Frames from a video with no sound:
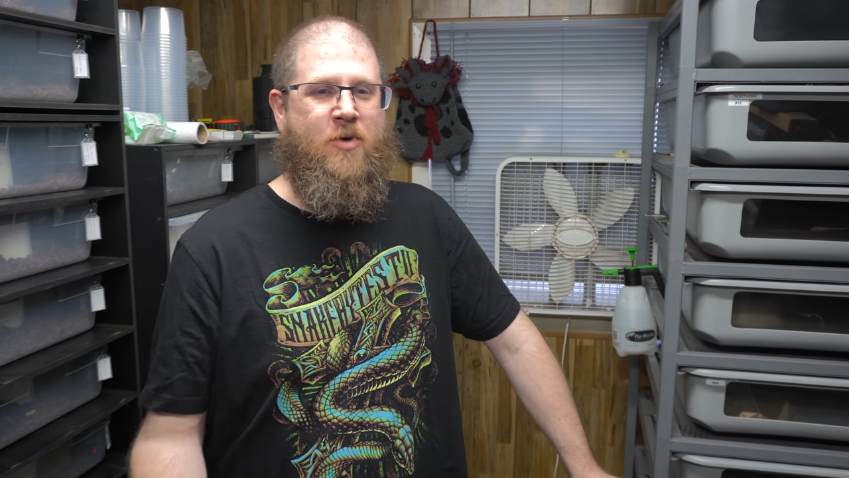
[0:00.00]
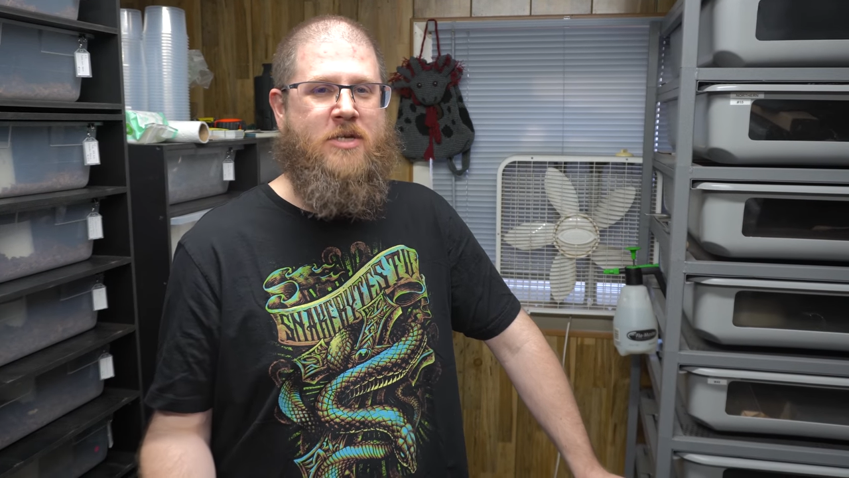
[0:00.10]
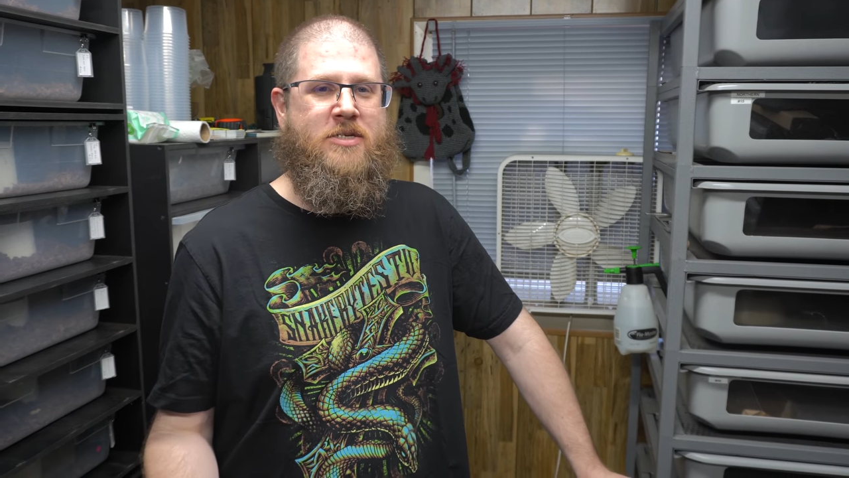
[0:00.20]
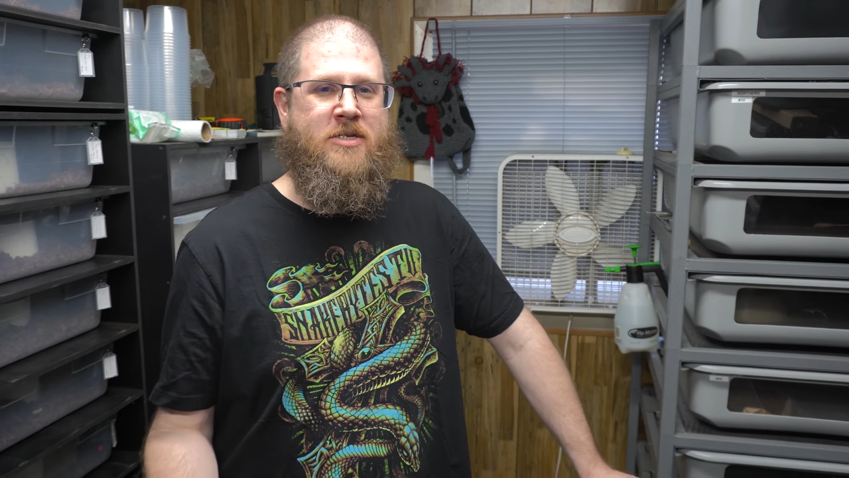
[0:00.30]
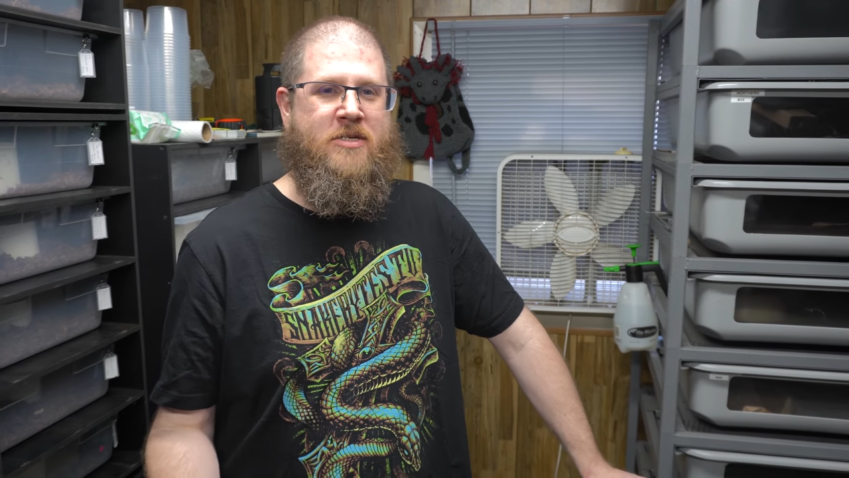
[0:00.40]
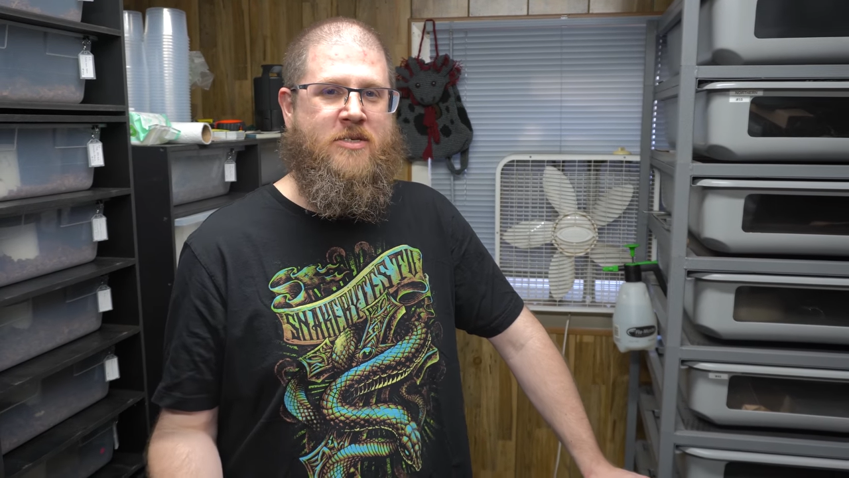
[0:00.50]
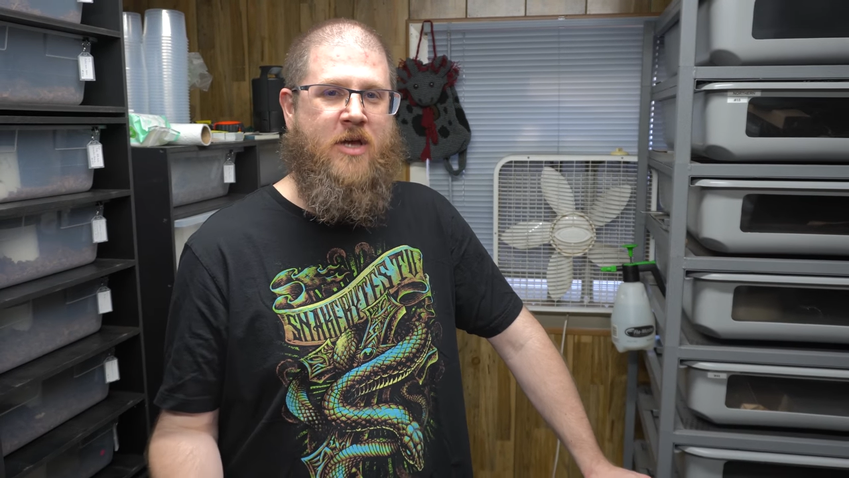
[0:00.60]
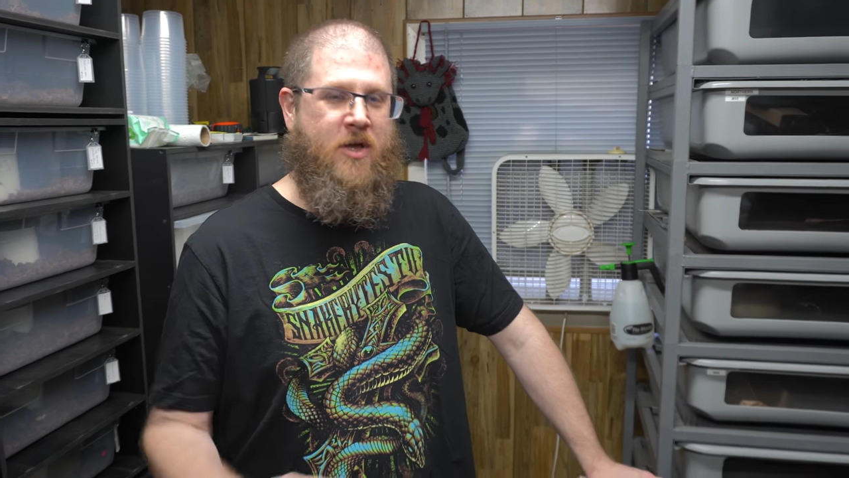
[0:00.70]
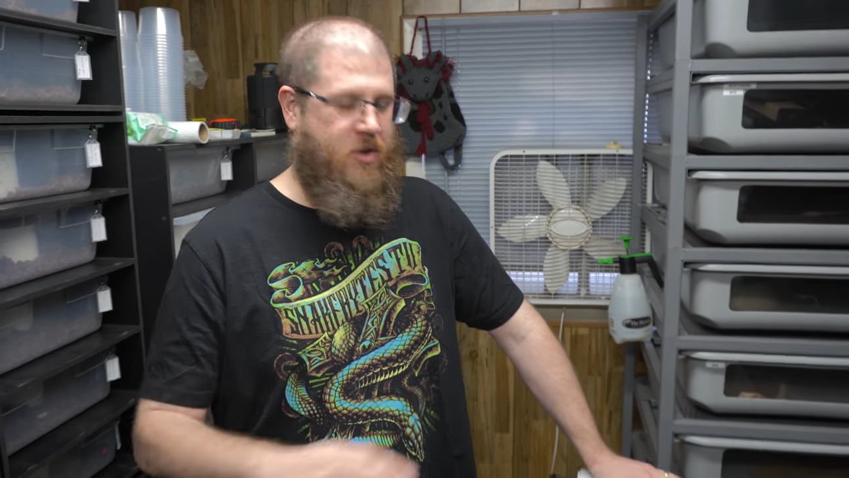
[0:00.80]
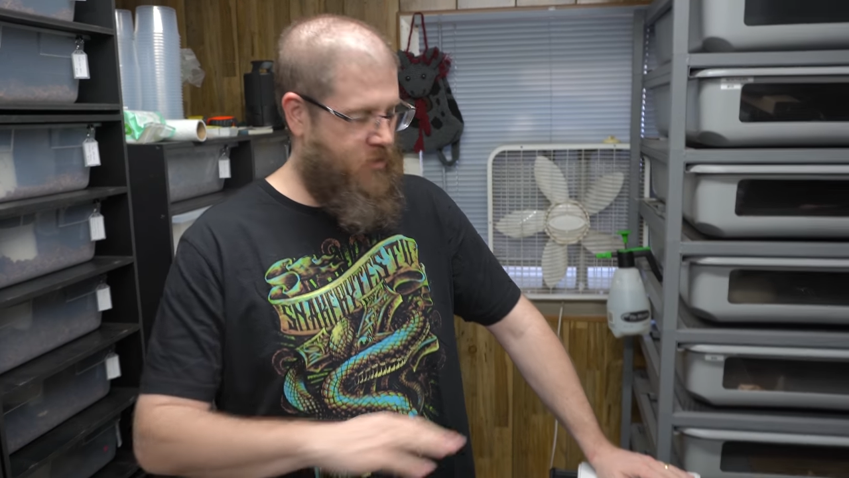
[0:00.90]
questions,
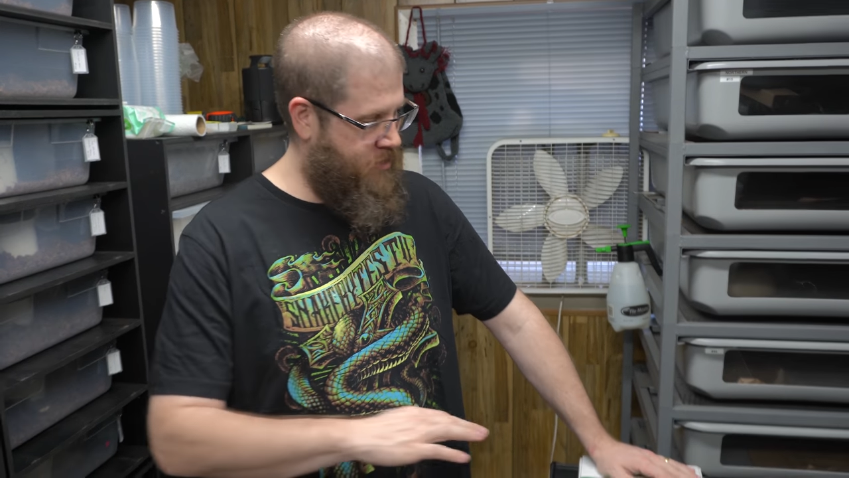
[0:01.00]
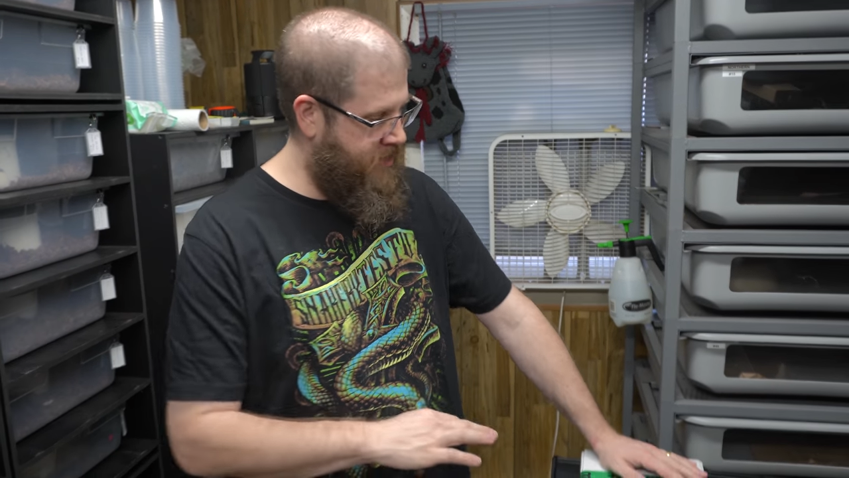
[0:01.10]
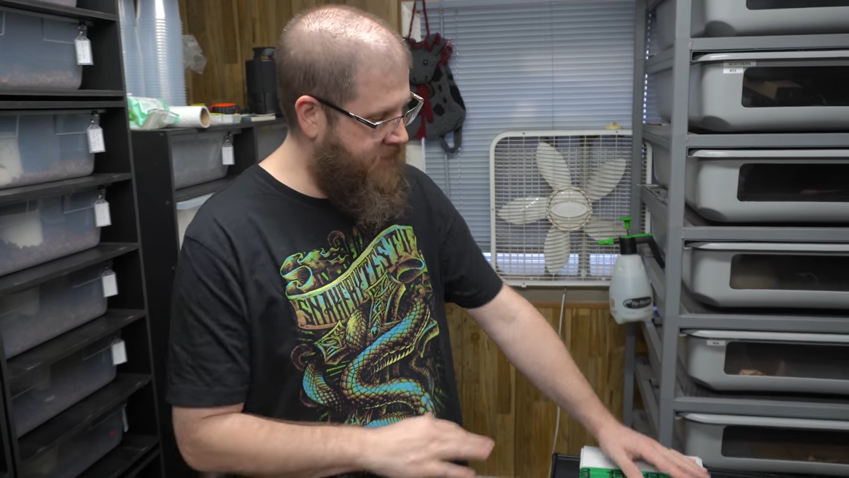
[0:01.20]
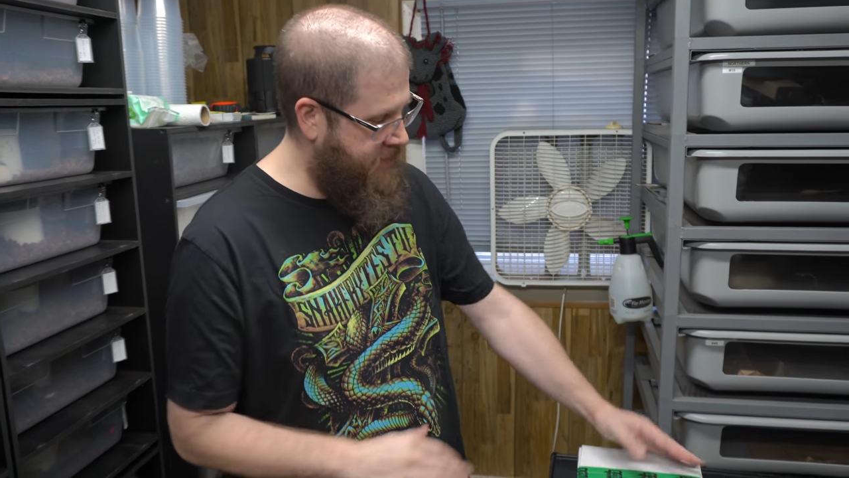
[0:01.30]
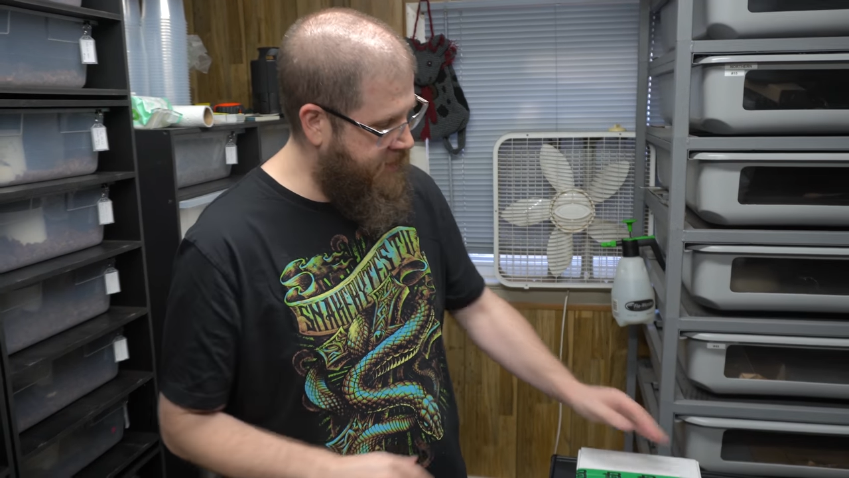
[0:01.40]
or maybe